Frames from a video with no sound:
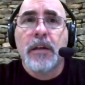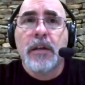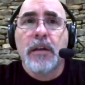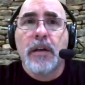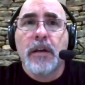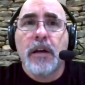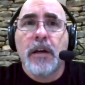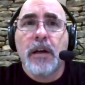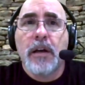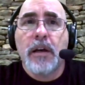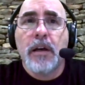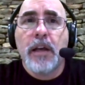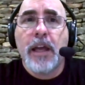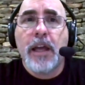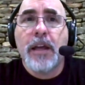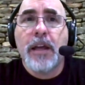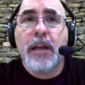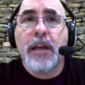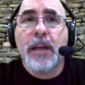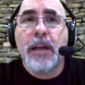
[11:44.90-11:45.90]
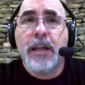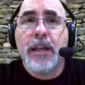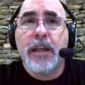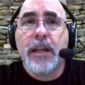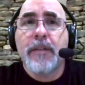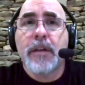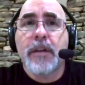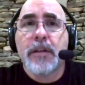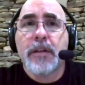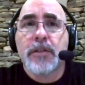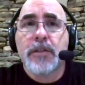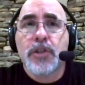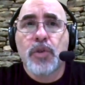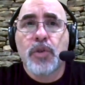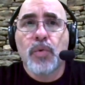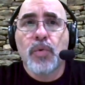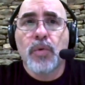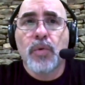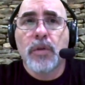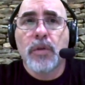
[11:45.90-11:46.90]
uh, in the
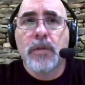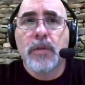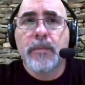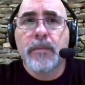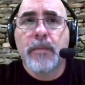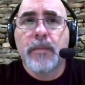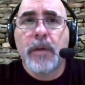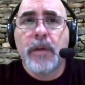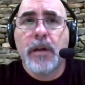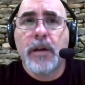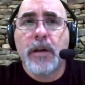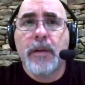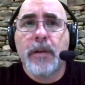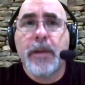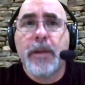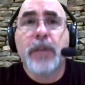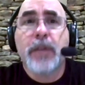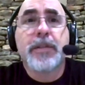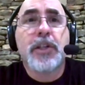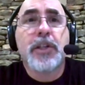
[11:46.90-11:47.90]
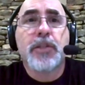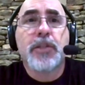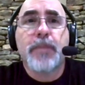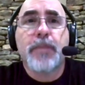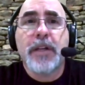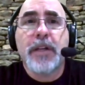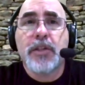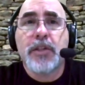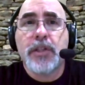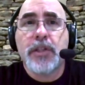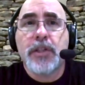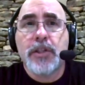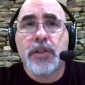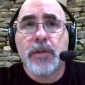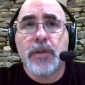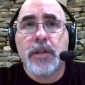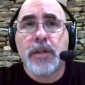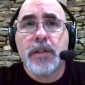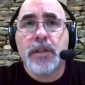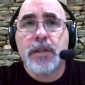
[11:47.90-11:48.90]
school. Um, I don't teach PhD
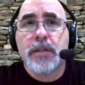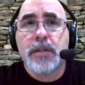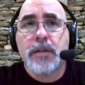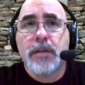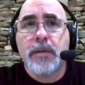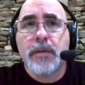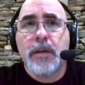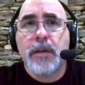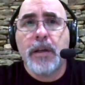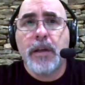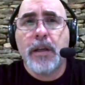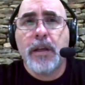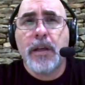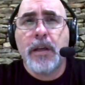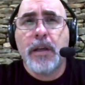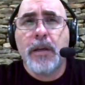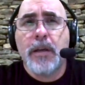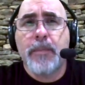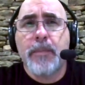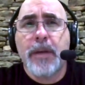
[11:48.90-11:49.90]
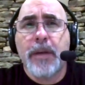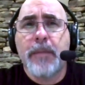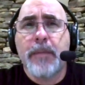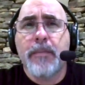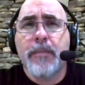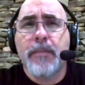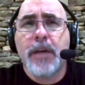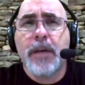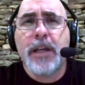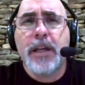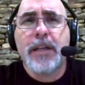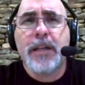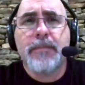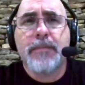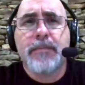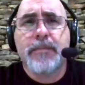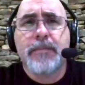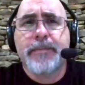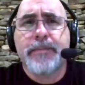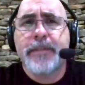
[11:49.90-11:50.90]
students, and, but I might
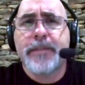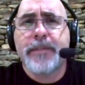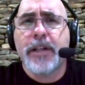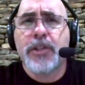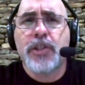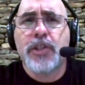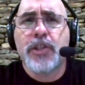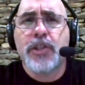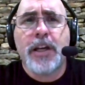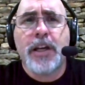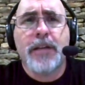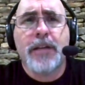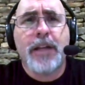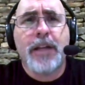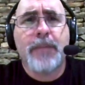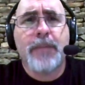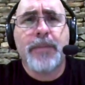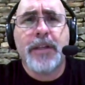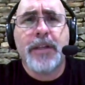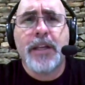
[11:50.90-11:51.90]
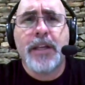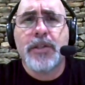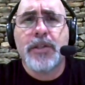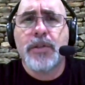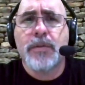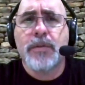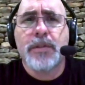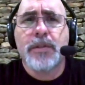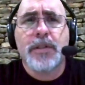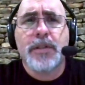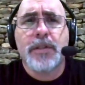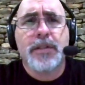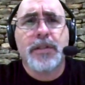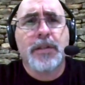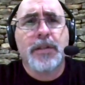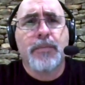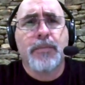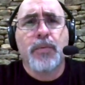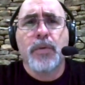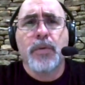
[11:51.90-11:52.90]
touch on MPA students at
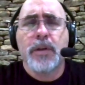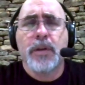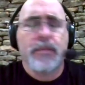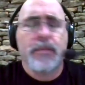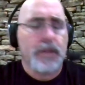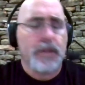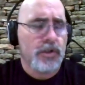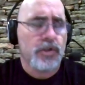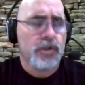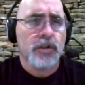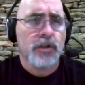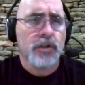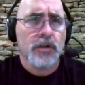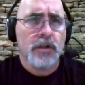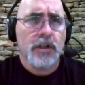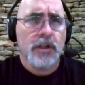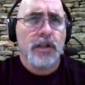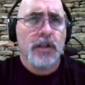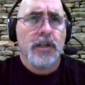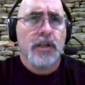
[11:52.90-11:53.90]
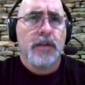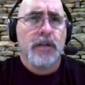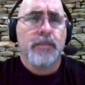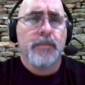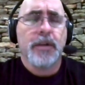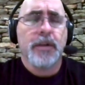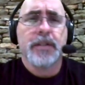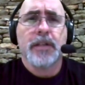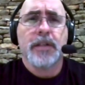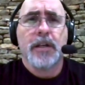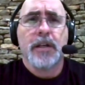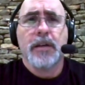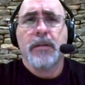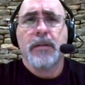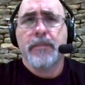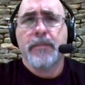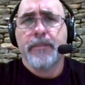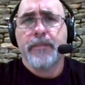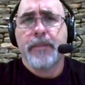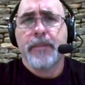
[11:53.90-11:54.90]
some point. I'm not sure, but
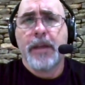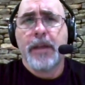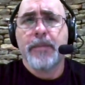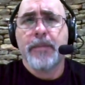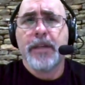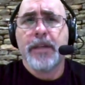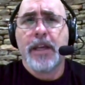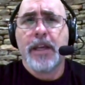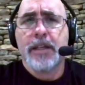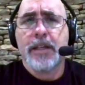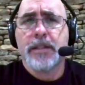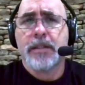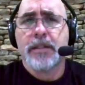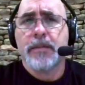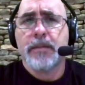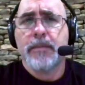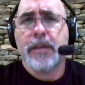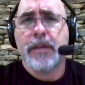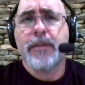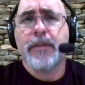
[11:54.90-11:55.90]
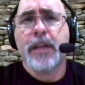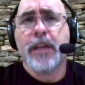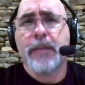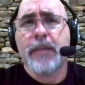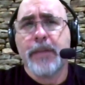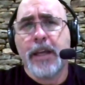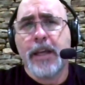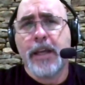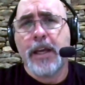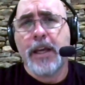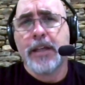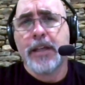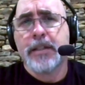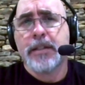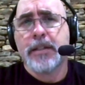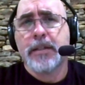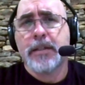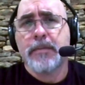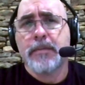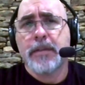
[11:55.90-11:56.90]
uh, MBAs, evening
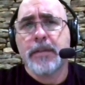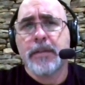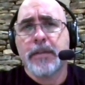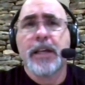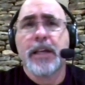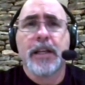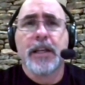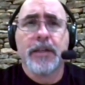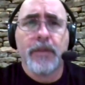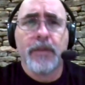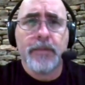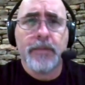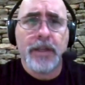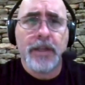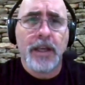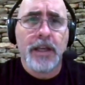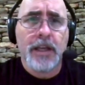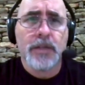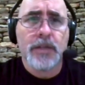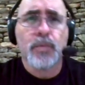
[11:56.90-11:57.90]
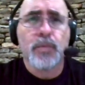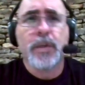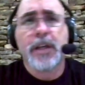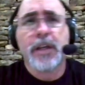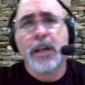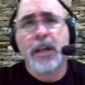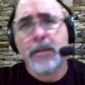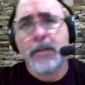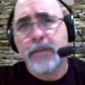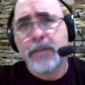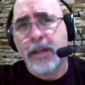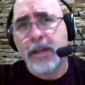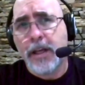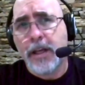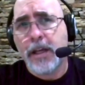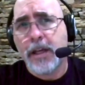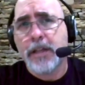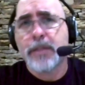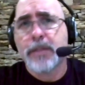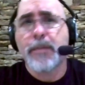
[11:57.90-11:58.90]
MBAs, executive MBAs, weekend
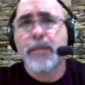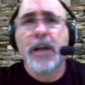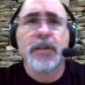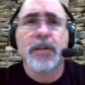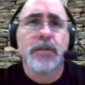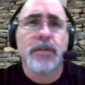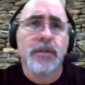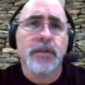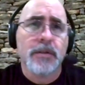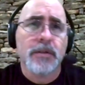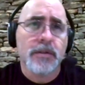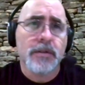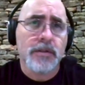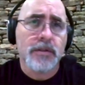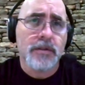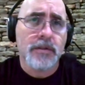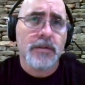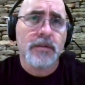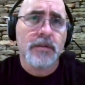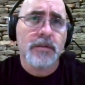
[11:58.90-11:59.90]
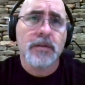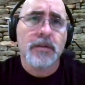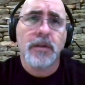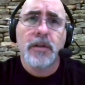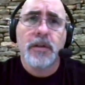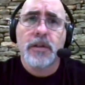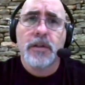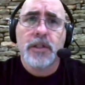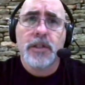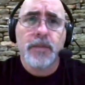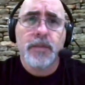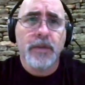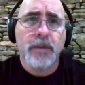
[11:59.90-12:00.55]
MBAs, modulars, or split